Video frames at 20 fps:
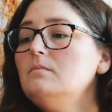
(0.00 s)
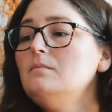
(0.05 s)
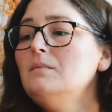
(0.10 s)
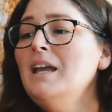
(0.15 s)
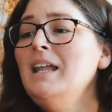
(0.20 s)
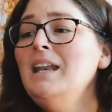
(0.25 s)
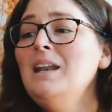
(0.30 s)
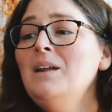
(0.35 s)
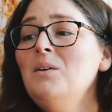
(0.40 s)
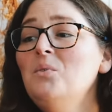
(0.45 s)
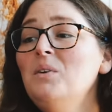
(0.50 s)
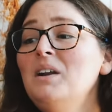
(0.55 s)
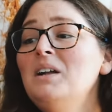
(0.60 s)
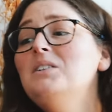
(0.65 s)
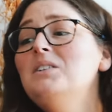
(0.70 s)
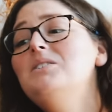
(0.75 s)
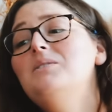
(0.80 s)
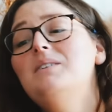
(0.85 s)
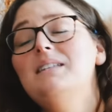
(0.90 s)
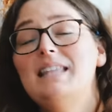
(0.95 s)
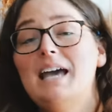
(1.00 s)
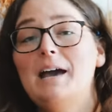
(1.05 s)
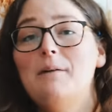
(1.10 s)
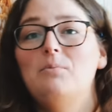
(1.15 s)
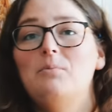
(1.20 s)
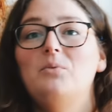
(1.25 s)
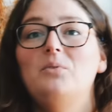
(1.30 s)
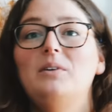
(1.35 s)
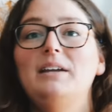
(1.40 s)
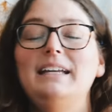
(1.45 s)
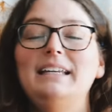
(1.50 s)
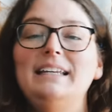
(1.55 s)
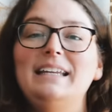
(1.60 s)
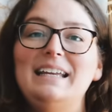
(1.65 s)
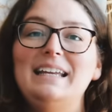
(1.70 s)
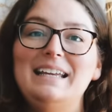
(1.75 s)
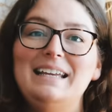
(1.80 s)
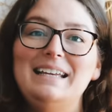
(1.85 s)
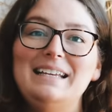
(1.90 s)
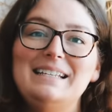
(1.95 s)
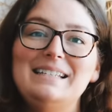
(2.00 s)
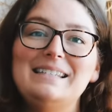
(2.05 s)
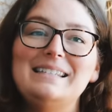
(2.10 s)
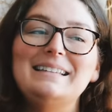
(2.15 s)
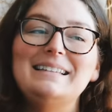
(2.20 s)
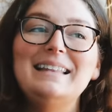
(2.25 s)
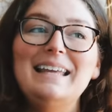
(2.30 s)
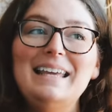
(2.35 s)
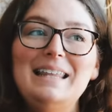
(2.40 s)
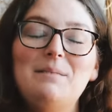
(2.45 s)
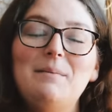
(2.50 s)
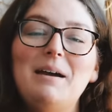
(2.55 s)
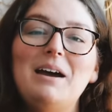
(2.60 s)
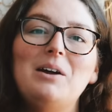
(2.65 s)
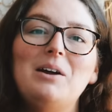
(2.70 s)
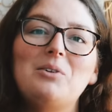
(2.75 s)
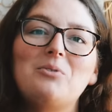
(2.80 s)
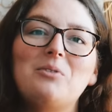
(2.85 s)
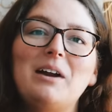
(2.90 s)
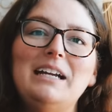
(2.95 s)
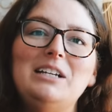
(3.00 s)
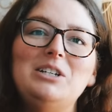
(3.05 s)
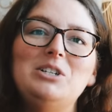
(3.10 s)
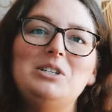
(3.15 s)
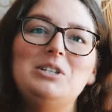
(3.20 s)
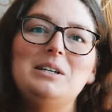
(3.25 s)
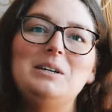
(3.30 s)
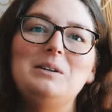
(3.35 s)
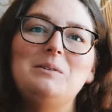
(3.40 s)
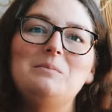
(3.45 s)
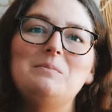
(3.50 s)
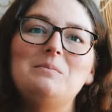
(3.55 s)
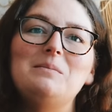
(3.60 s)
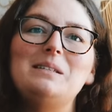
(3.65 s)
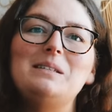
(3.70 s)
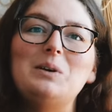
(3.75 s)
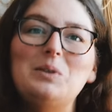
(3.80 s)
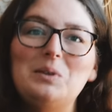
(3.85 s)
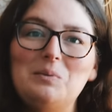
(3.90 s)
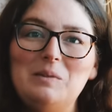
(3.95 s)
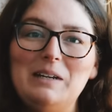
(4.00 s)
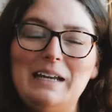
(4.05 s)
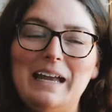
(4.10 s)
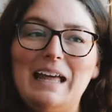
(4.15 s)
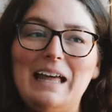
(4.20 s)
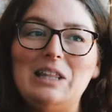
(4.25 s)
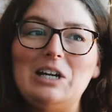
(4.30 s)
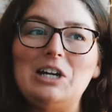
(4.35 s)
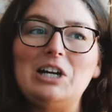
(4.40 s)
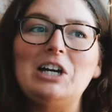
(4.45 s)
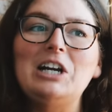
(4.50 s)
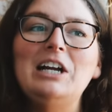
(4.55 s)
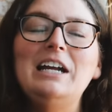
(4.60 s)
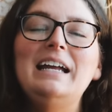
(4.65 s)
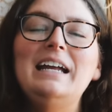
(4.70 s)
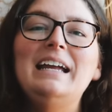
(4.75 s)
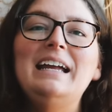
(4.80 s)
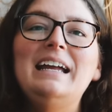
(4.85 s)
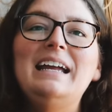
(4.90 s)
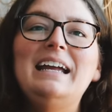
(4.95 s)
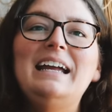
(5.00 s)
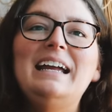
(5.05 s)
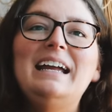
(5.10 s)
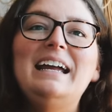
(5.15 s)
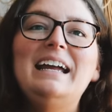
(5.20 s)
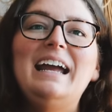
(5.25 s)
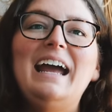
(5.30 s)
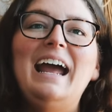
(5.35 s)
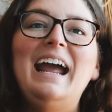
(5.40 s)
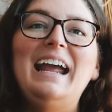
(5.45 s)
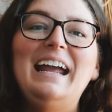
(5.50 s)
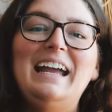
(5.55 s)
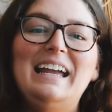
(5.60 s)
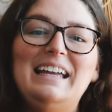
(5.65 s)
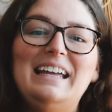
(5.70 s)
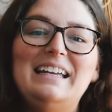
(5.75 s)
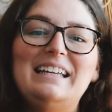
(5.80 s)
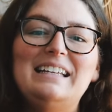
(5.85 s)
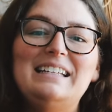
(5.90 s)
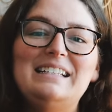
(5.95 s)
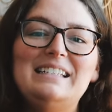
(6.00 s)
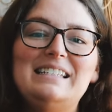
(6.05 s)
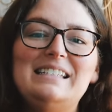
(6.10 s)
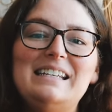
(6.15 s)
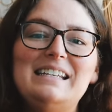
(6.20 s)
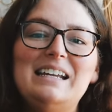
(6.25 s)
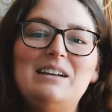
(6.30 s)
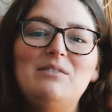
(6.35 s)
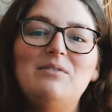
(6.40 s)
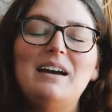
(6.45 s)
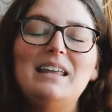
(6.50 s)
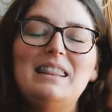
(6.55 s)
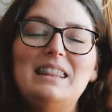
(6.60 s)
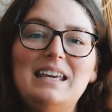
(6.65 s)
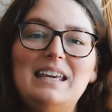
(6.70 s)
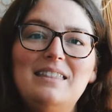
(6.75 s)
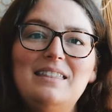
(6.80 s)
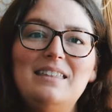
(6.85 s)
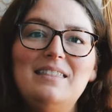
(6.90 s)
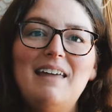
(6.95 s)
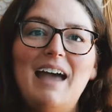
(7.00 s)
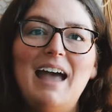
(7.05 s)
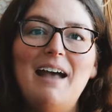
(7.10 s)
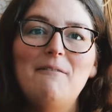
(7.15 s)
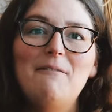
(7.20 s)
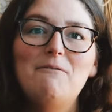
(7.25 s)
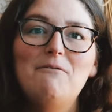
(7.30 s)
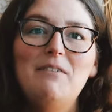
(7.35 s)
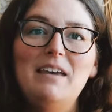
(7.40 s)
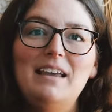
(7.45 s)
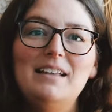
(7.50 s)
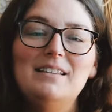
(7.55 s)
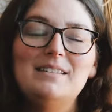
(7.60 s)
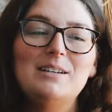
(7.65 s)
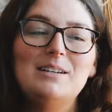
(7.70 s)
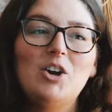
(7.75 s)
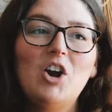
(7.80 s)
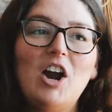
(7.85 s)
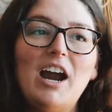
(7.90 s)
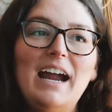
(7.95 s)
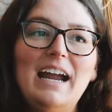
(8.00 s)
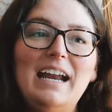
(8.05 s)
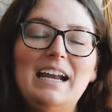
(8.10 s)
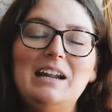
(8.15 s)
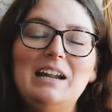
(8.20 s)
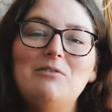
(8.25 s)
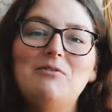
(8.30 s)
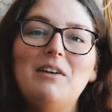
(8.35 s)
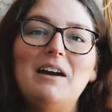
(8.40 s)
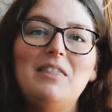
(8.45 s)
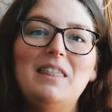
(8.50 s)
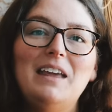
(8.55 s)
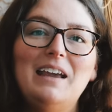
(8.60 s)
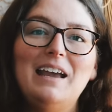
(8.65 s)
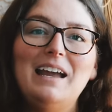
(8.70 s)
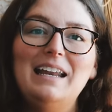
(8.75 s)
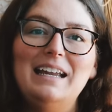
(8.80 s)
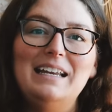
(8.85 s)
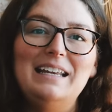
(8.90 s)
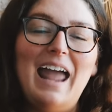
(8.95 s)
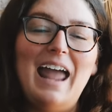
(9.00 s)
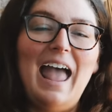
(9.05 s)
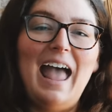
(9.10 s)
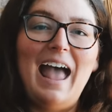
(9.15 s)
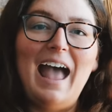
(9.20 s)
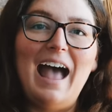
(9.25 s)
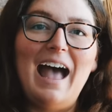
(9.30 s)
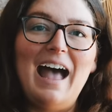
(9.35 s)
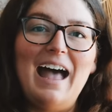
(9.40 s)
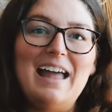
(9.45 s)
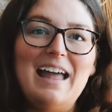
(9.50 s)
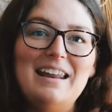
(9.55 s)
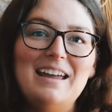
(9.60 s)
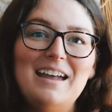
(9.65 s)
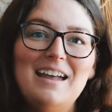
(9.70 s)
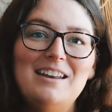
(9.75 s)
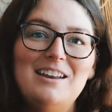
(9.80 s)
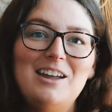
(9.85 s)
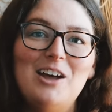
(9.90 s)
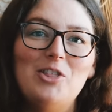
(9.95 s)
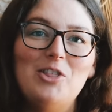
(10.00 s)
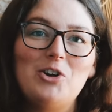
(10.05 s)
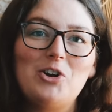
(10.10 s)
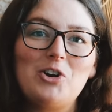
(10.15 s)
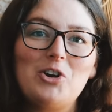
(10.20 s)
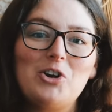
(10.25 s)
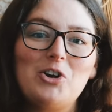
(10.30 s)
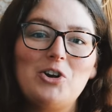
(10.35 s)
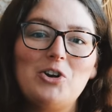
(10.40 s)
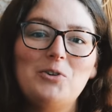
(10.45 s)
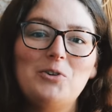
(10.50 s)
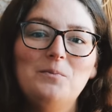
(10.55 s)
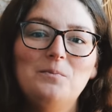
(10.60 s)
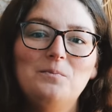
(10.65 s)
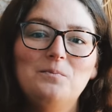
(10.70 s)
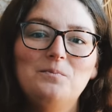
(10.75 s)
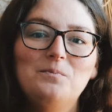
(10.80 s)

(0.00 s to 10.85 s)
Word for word: And what I'll do at that point is lay them out, arrange them, sew them together. And if I think that that fits, great. If I think I need to add another